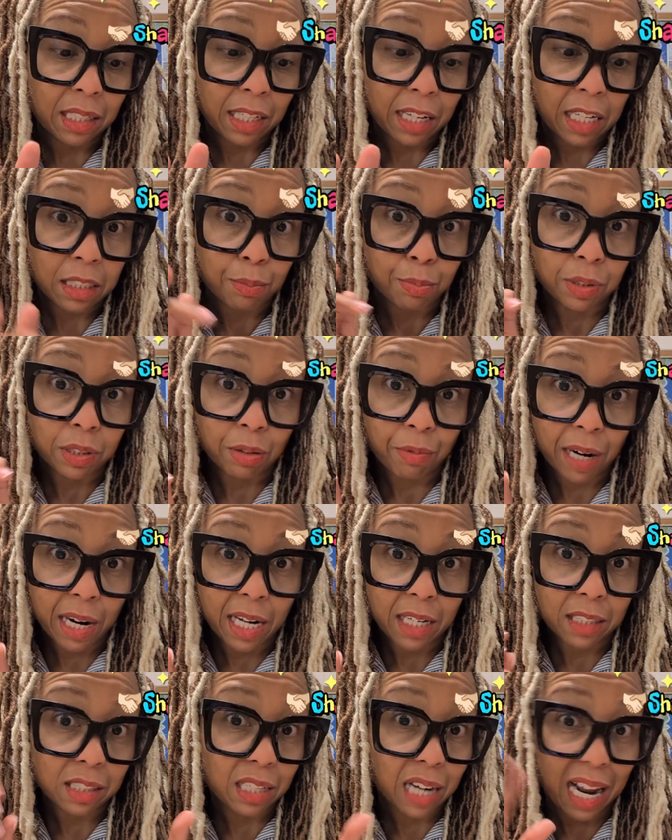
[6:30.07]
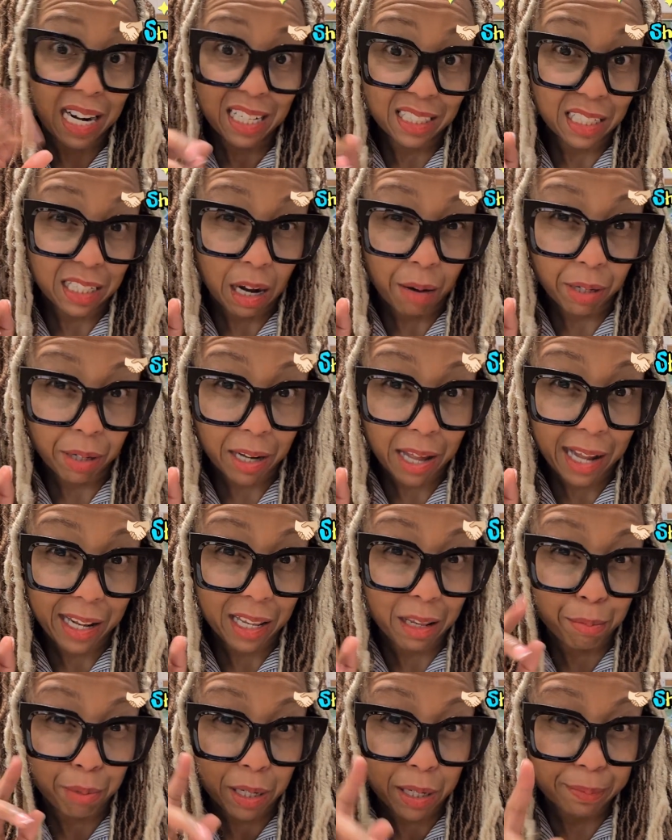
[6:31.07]
The ketchup with the ranch, I didn't think I would
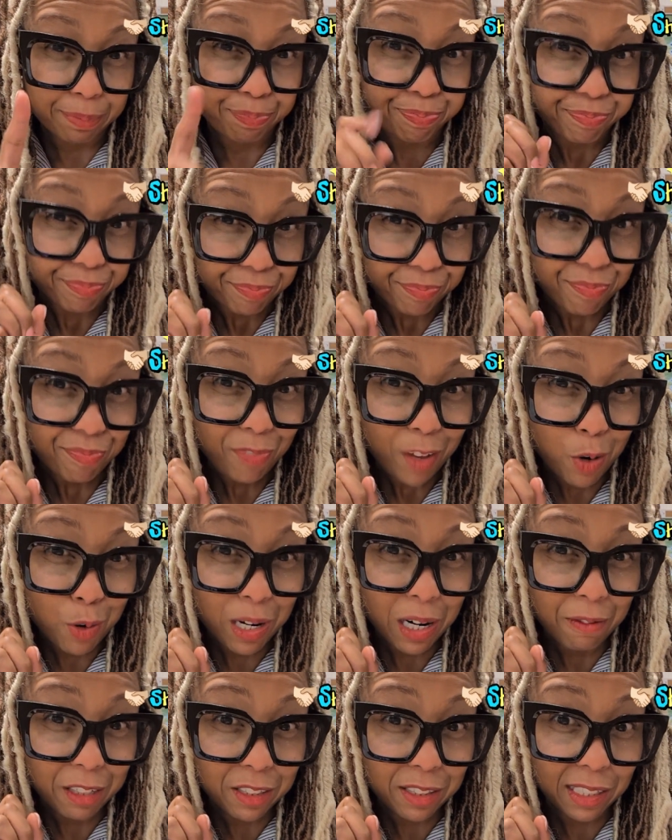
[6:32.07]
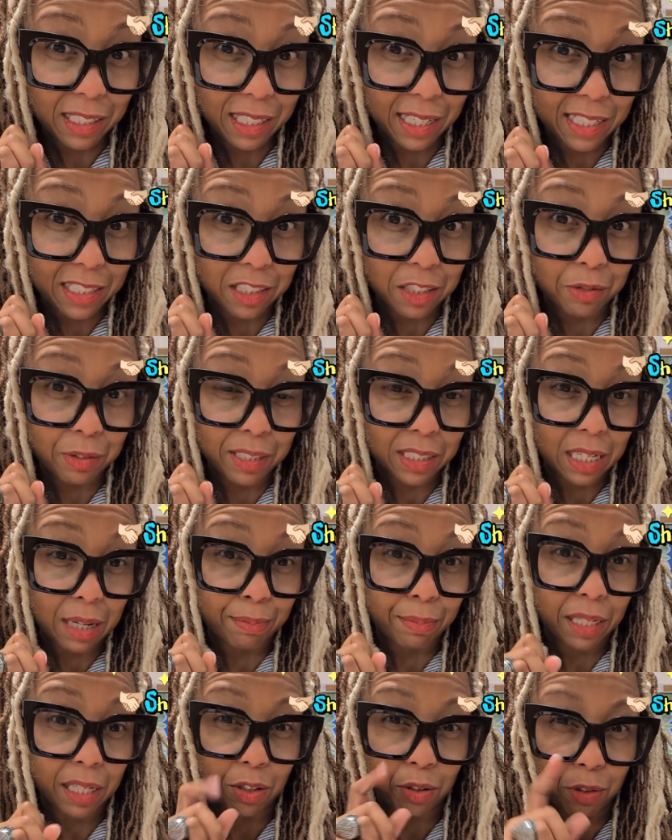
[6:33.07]
like it, but whenever you see the kids doing
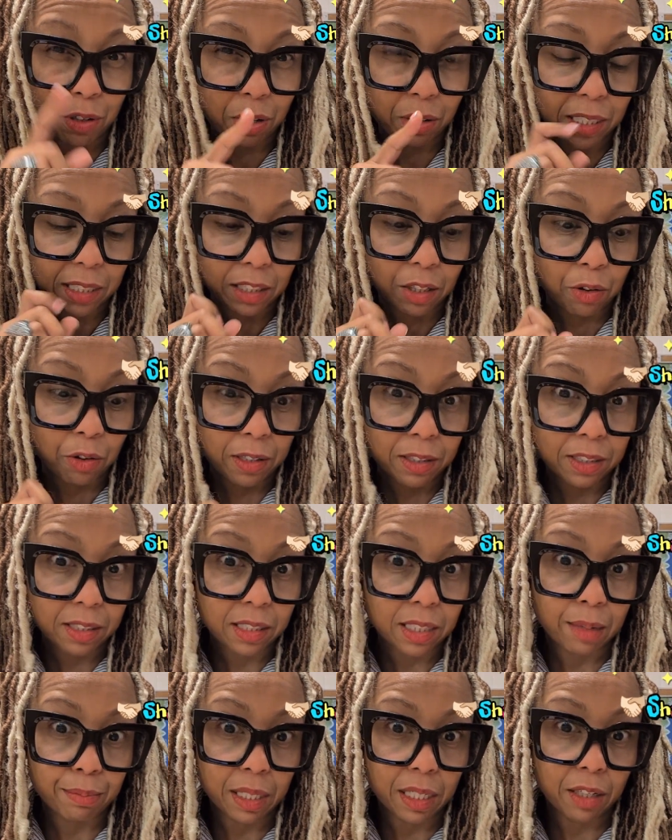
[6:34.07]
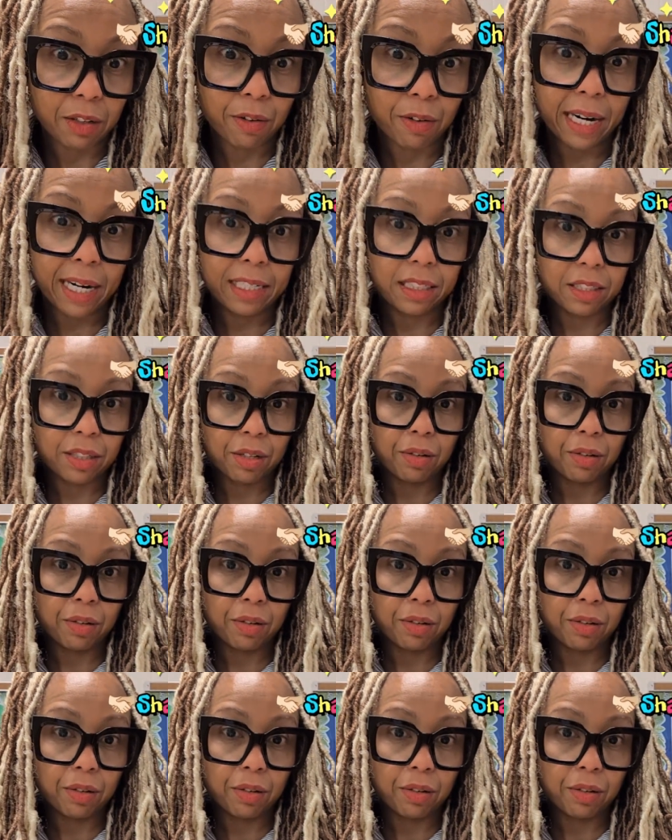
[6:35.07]
something, you know that they're onto something great.